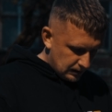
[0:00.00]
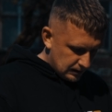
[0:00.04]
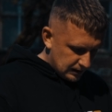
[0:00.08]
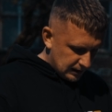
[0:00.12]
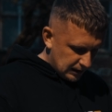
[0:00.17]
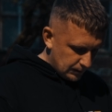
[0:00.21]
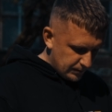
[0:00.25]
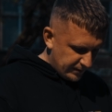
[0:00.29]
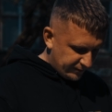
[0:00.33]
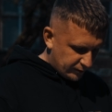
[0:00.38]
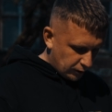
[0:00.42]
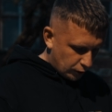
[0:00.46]
And
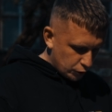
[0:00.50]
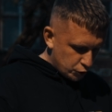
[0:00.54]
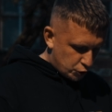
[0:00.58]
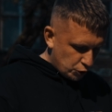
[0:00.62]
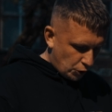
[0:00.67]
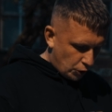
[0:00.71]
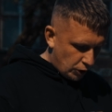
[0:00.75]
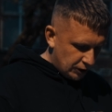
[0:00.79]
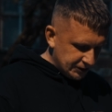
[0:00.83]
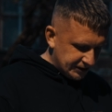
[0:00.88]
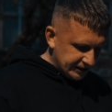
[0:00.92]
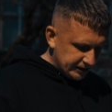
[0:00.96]
then we've got
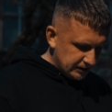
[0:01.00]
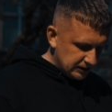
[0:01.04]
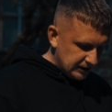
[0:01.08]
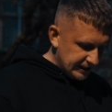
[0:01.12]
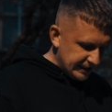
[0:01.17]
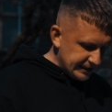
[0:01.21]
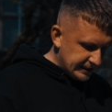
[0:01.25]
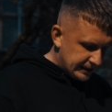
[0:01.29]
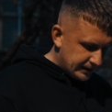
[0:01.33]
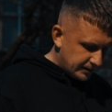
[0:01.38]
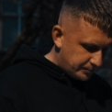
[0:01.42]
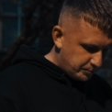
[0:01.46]
Jordan
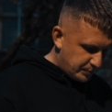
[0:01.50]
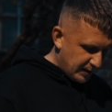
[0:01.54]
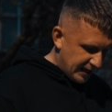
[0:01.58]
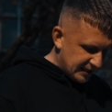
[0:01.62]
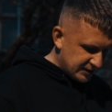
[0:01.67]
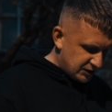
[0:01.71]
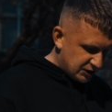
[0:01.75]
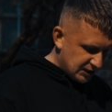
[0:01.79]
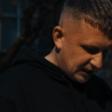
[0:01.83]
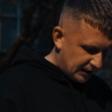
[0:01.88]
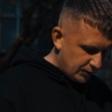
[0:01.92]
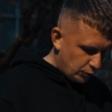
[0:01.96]
Lee,
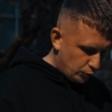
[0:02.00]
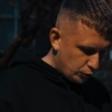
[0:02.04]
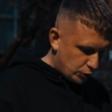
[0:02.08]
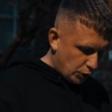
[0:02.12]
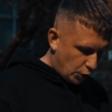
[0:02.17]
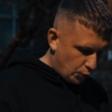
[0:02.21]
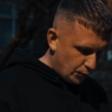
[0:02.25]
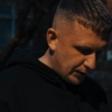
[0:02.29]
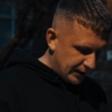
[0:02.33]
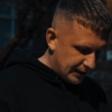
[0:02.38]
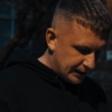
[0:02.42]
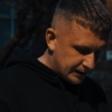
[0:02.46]
best channel
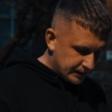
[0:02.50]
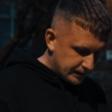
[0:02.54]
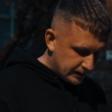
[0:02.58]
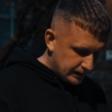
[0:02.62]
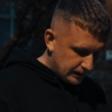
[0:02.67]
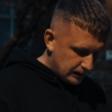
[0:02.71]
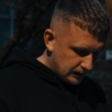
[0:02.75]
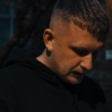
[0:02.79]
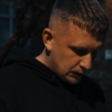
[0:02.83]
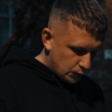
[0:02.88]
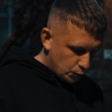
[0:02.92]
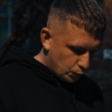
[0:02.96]
going.
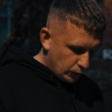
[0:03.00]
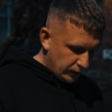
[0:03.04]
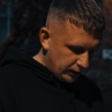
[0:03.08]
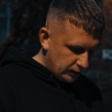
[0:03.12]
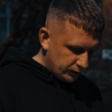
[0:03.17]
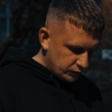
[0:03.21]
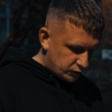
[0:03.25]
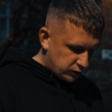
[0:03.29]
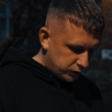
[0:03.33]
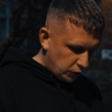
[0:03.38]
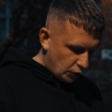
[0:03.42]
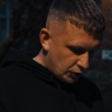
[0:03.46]

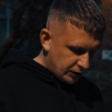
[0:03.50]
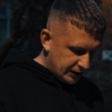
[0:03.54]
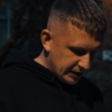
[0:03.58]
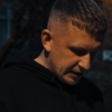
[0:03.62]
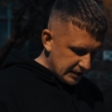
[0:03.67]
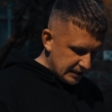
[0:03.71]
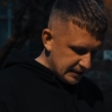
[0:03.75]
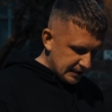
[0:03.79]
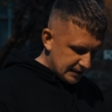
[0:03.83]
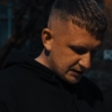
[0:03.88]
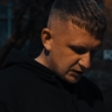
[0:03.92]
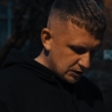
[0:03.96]
Will's lucky
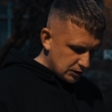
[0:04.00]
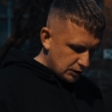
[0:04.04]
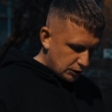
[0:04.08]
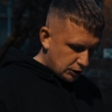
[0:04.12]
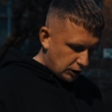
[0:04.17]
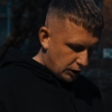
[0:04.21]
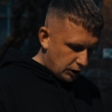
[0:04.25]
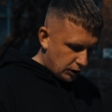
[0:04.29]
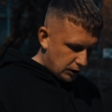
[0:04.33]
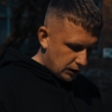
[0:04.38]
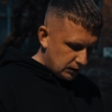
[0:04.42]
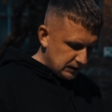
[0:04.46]
he hasn't
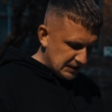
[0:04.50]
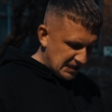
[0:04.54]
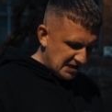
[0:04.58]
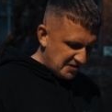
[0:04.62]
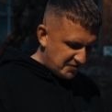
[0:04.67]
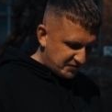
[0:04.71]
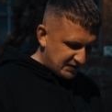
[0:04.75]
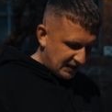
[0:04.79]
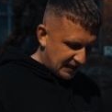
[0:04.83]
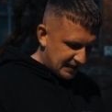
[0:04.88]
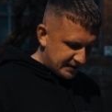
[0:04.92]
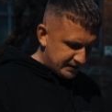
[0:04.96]
caught a
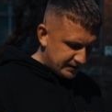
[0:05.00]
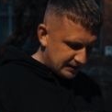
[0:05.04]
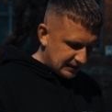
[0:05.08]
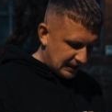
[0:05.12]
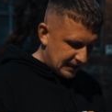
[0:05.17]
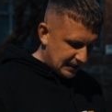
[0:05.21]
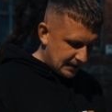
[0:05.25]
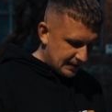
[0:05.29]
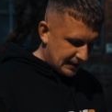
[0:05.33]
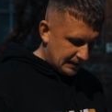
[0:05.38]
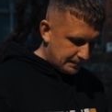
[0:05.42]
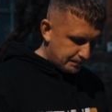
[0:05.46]
left hand
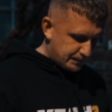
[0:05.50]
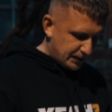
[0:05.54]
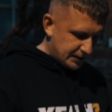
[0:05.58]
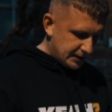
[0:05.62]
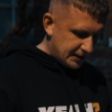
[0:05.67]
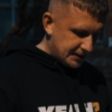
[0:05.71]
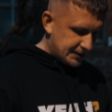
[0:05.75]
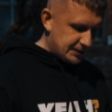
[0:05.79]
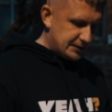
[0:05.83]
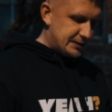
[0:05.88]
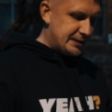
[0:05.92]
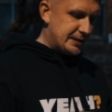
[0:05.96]
like that
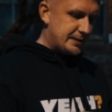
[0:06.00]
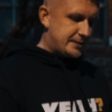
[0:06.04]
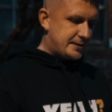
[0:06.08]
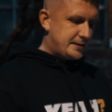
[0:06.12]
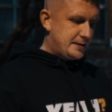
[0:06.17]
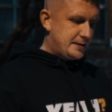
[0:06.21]
burger did,